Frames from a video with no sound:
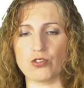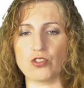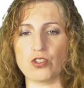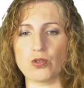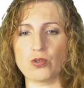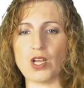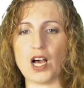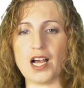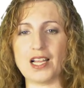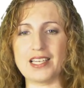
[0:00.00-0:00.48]

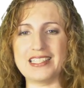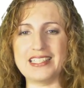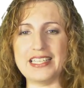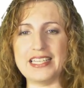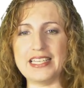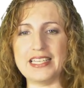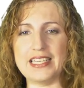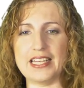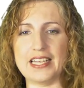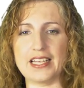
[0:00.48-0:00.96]
so not
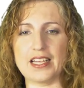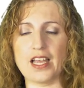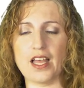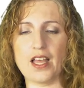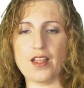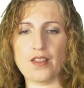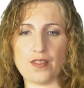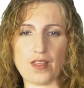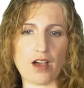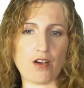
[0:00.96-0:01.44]
needing
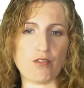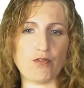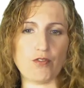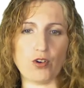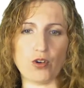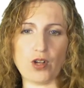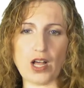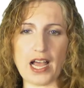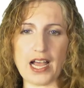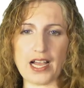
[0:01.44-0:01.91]
that
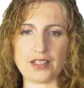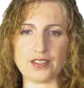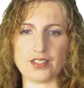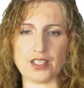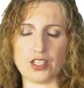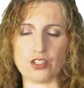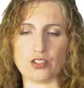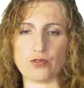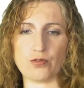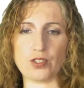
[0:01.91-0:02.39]
full access.